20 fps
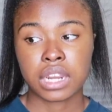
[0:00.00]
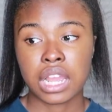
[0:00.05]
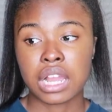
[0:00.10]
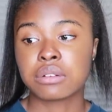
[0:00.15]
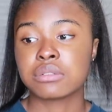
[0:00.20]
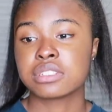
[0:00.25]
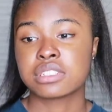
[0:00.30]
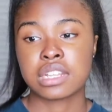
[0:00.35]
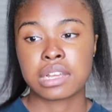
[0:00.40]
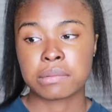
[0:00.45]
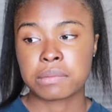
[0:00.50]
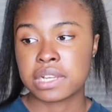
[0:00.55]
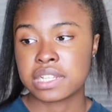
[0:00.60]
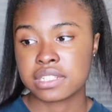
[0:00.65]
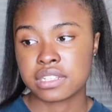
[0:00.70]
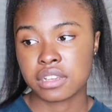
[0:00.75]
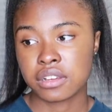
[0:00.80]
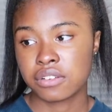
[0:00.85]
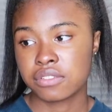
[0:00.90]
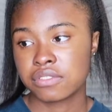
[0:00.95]
I was not
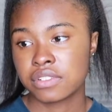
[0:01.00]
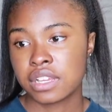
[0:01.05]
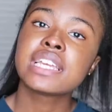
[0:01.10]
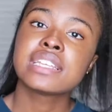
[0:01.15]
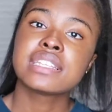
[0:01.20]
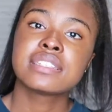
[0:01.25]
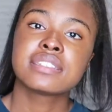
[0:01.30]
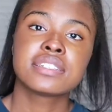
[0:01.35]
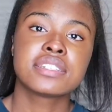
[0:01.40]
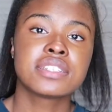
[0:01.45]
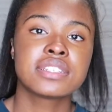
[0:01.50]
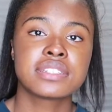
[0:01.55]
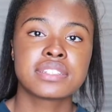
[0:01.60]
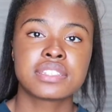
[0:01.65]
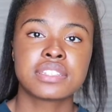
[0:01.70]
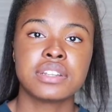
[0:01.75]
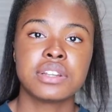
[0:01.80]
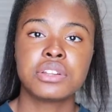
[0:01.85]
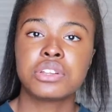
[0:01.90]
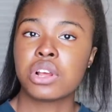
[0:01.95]
myself. Please
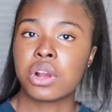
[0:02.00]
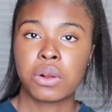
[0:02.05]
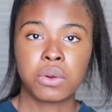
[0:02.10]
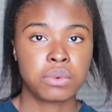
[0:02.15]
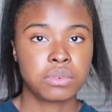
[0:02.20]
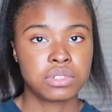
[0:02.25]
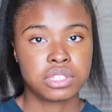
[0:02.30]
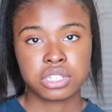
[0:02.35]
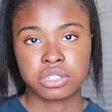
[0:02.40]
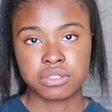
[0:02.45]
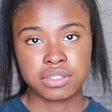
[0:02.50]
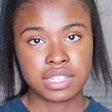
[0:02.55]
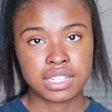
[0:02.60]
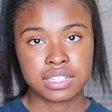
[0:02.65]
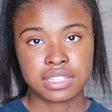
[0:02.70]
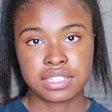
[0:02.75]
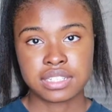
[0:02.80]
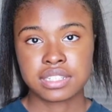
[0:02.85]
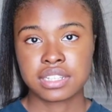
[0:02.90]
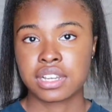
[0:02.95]
just don't do
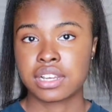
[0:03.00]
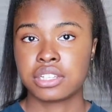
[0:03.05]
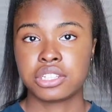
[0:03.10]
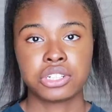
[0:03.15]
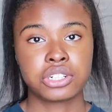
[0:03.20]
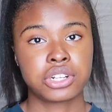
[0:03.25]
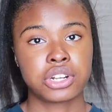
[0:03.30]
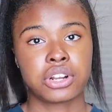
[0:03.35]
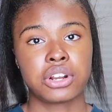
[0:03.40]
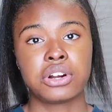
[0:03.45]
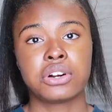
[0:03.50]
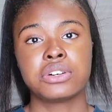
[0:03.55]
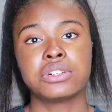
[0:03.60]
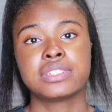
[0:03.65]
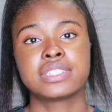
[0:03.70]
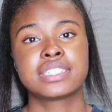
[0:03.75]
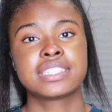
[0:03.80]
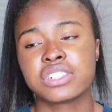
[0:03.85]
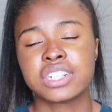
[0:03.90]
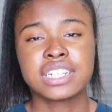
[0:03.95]
this to other
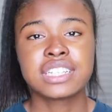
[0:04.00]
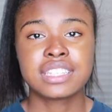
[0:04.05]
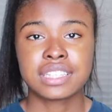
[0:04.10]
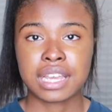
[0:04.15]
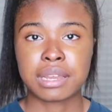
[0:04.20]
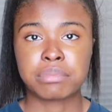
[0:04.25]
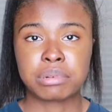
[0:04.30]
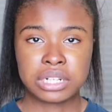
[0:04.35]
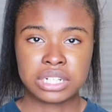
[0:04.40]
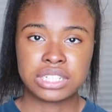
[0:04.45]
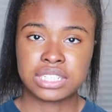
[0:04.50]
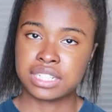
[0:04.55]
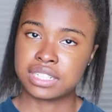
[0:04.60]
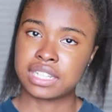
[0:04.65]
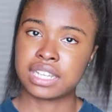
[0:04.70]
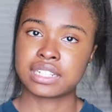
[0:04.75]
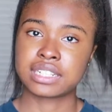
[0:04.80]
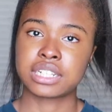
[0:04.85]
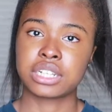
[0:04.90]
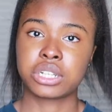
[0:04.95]
girls. Treat that person
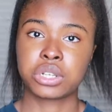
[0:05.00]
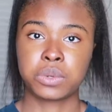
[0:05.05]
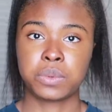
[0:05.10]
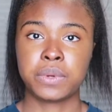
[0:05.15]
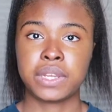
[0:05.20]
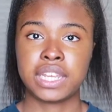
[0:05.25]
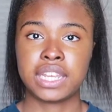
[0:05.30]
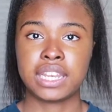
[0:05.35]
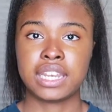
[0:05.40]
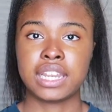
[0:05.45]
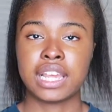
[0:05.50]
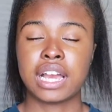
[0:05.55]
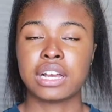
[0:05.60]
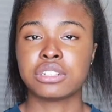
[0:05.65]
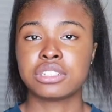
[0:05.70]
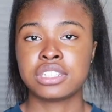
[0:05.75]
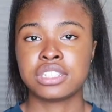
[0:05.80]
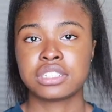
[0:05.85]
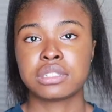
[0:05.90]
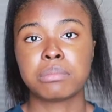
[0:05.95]
like a queen, how
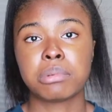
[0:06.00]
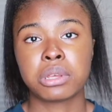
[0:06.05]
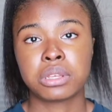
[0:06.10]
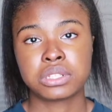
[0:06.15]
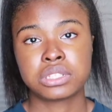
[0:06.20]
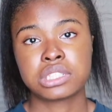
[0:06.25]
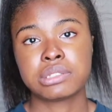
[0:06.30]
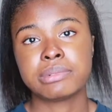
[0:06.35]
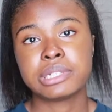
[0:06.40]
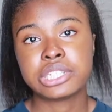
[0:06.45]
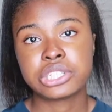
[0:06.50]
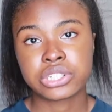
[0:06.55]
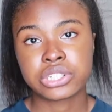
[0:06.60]
she's supposed to be